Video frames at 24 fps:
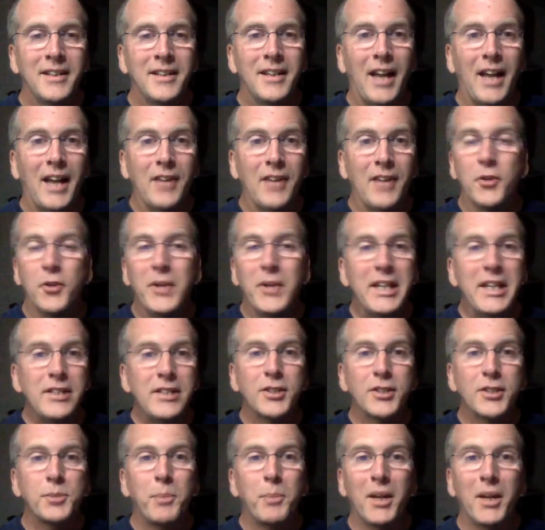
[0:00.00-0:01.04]
And so he
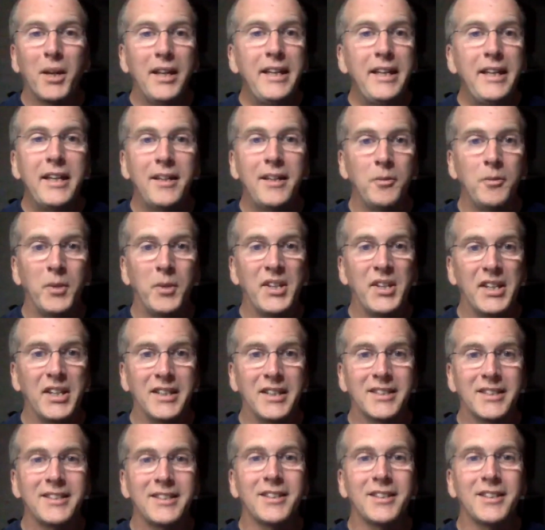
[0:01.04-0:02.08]
just pleaded with
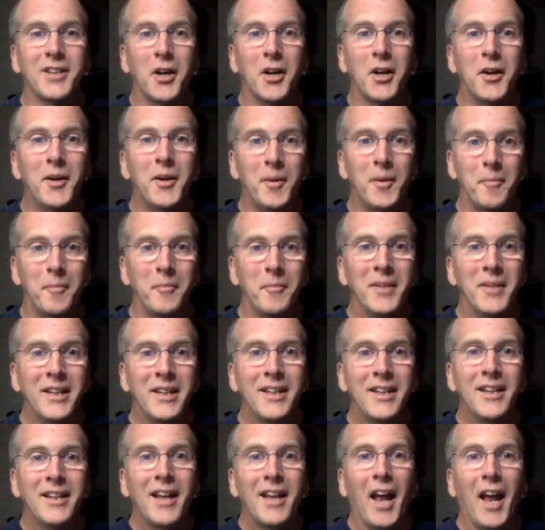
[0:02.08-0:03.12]
us to come
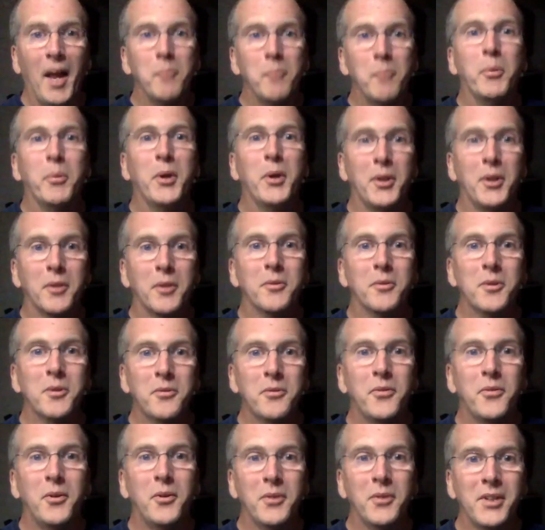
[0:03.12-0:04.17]
and put a
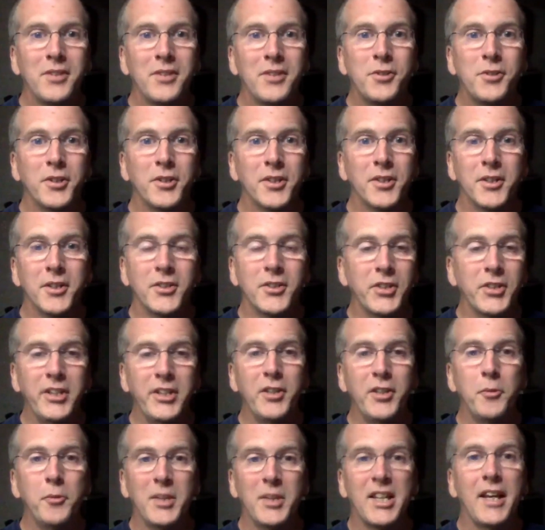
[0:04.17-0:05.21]
roof on the church. And
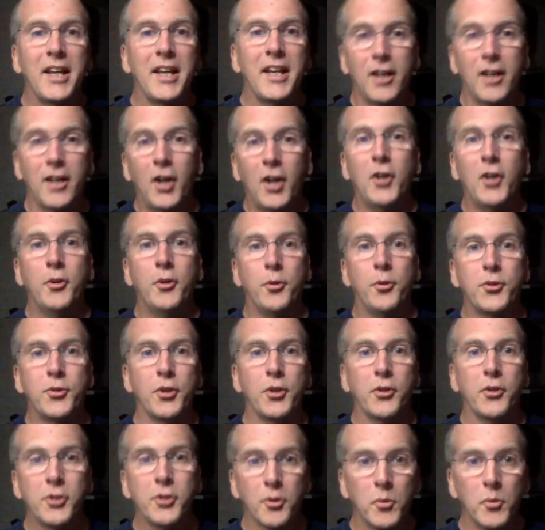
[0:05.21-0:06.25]
you would think, oh, so
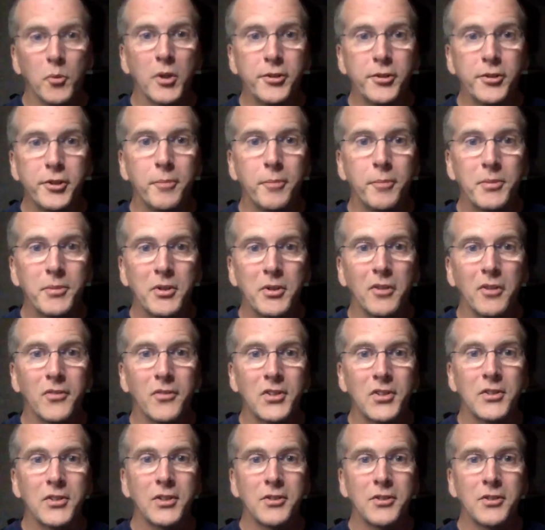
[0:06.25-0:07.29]
your worship
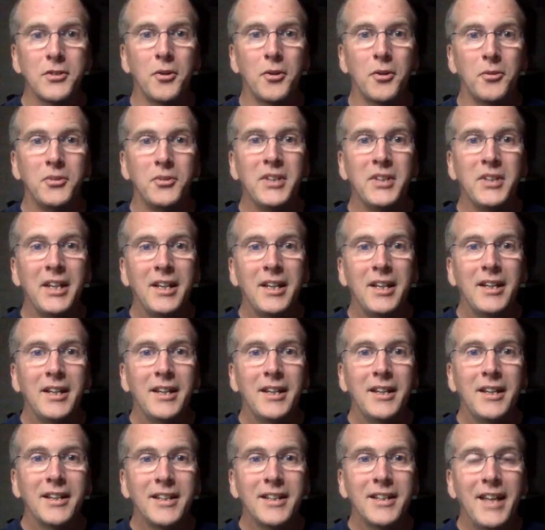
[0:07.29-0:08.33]
services don't
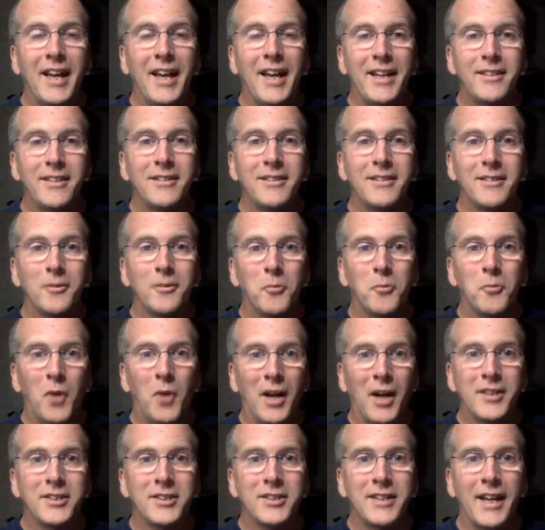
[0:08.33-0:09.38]
get
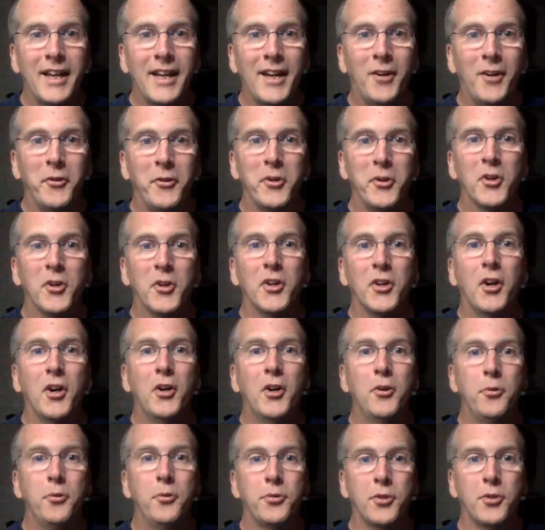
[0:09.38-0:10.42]
washed out, or
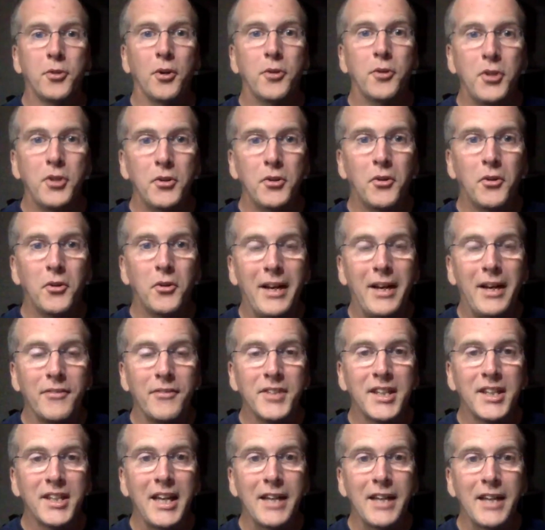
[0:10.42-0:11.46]
oh, so you don't have to
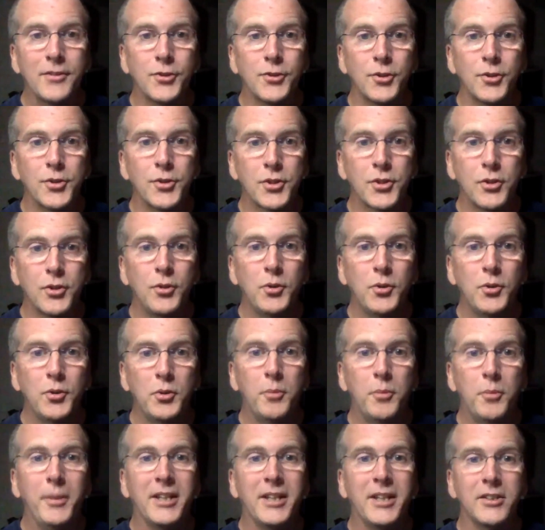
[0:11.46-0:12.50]
cancel school
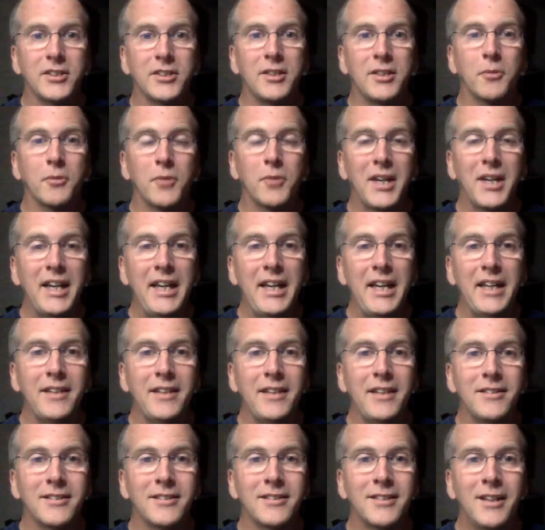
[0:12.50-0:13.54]
because it
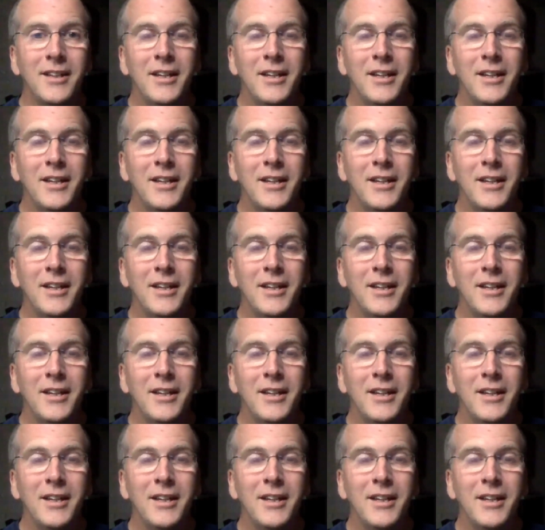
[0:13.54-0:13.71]
rains.